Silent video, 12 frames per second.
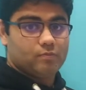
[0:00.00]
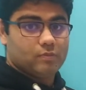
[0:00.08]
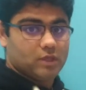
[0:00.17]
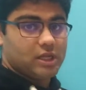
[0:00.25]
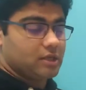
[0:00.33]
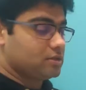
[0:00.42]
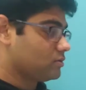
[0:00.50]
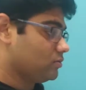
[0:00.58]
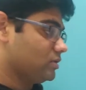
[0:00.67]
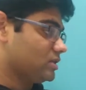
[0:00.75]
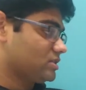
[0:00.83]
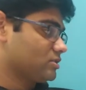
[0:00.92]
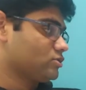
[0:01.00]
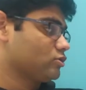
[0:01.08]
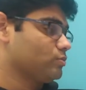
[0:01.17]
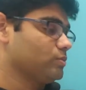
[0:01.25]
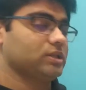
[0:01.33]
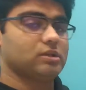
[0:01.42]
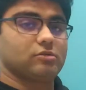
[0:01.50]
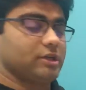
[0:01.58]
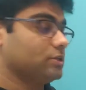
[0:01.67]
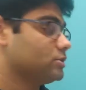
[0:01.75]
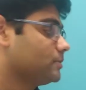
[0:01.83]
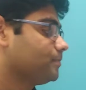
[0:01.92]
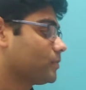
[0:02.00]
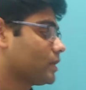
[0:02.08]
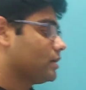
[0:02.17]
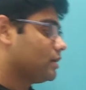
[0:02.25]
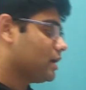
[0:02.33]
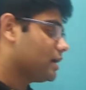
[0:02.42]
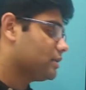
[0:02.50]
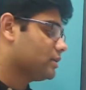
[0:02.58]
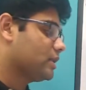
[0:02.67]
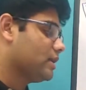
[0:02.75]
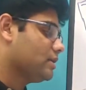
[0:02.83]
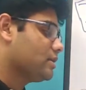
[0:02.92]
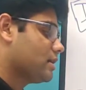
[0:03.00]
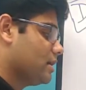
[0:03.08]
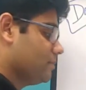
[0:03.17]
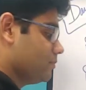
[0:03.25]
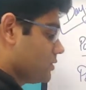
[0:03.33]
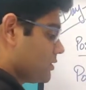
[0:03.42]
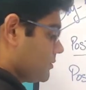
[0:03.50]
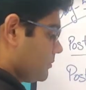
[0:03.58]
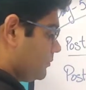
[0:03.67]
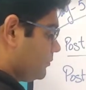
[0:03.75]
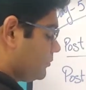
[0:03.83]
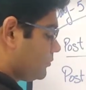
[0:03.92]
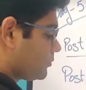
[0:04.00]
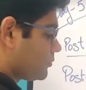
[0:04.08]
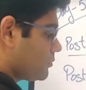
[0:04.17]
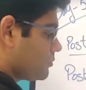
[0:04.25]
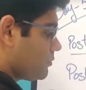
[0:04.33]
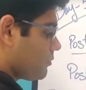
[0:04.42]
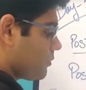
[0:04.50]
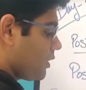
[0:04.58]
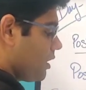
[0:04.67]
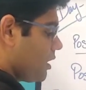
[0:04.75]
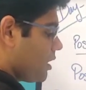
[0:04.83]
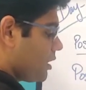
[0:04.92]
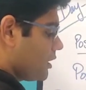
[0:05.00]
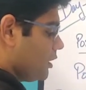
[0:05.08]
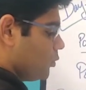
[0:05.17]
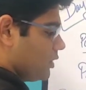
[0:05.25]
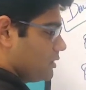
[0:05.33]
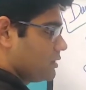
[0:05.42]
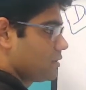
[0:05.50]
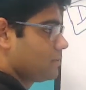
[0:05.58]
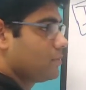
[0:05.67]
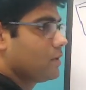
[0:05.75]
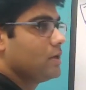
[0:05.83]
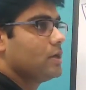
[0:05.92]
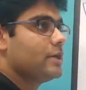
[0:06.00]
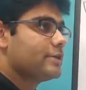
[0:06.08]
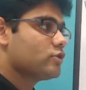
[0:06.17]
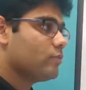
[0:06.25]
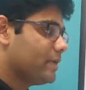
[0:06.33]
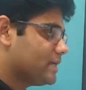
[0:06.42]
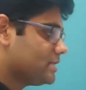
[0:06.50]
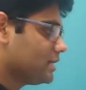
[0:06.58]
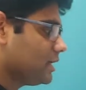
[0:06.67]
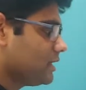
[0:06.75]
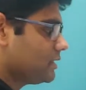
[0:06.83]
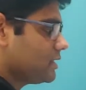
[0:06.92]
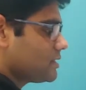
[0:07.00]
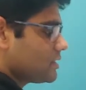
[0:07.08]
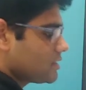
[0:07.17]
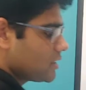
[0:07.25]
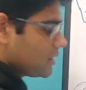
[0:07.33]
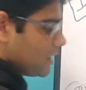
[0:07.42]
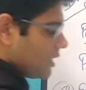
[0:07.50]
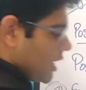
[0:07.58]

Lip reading: right? So this should be the range. Other thing comes keywords. So basically this is the thing